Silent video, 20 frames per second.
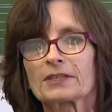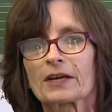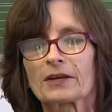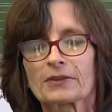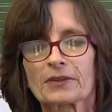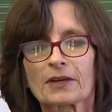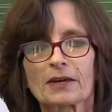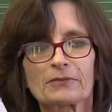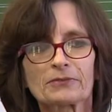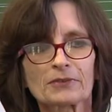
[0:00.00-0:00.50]

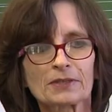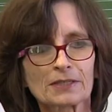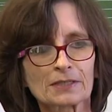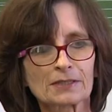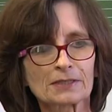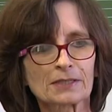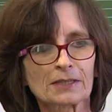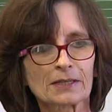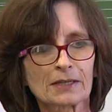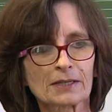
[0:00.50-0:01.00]
South
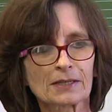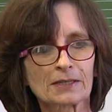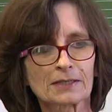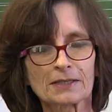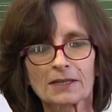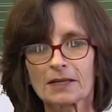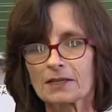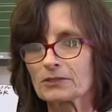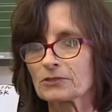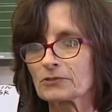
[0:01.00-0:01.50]
Africa's
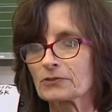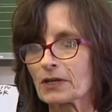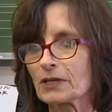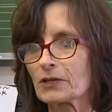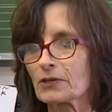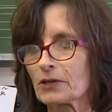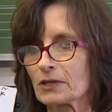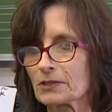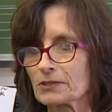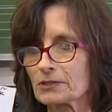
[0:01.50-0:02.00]
next
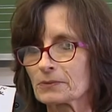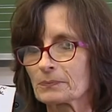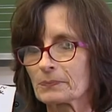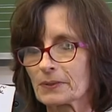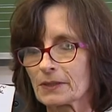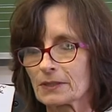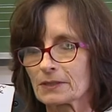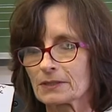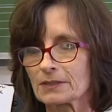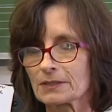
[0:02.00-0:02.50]
great concert
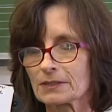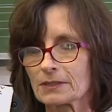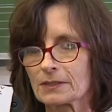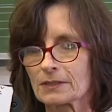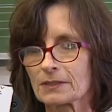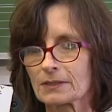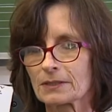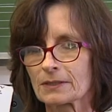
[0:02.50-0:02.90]
pianist.